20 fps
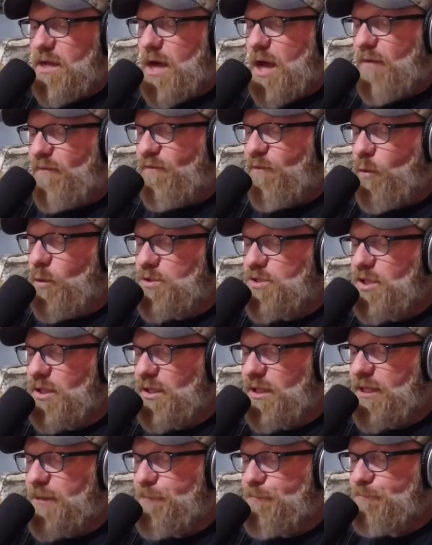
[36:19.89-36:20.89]

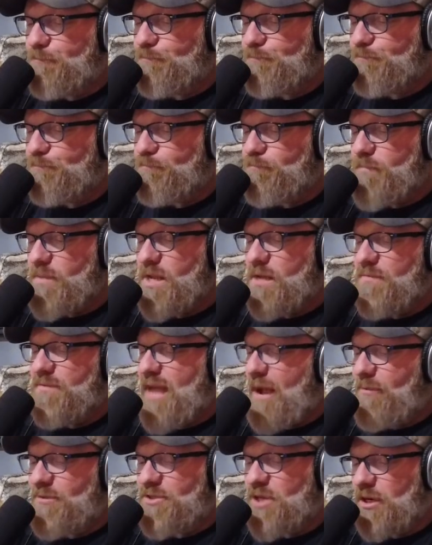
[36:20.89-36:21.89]
Unfortunately,
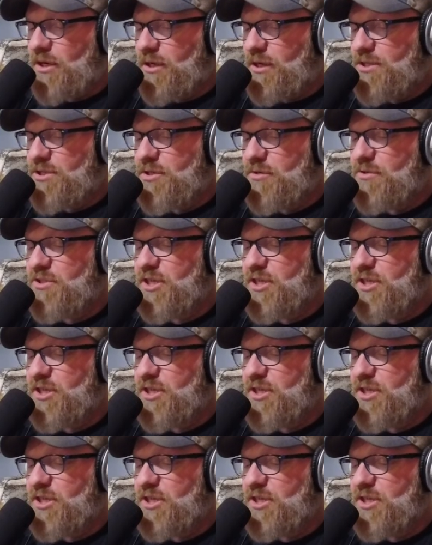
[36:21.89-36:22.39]
that was not an issue